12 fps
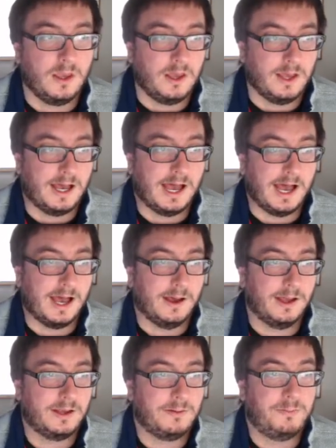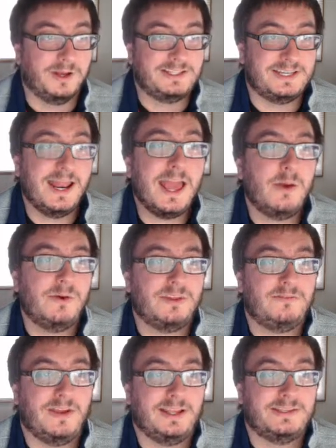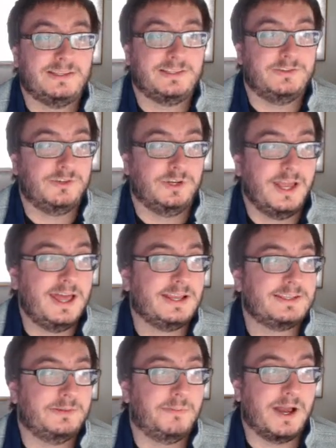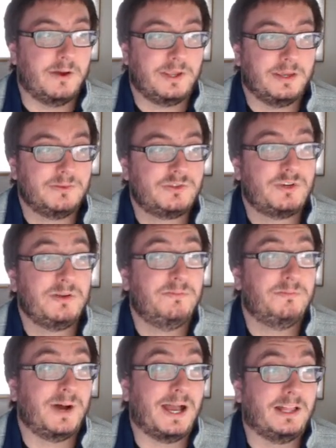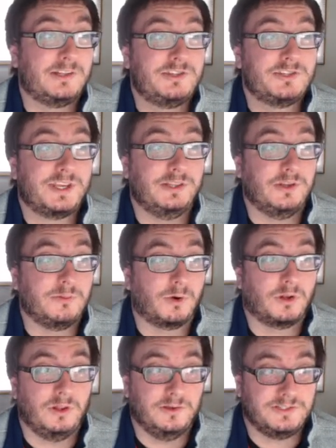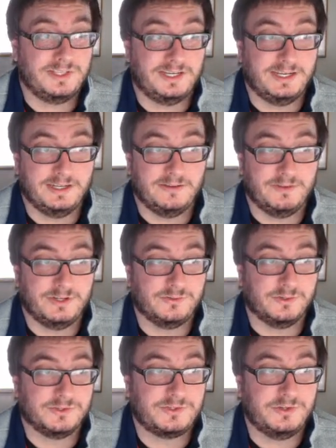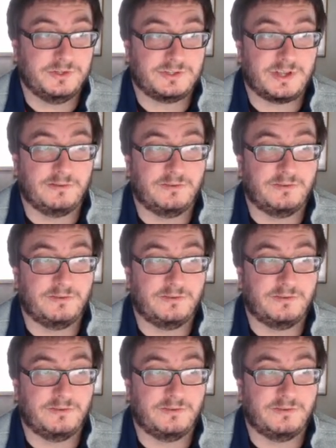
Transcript: But today, with advances in genetics and biochemistry, biologists can look more closely at individuals to discover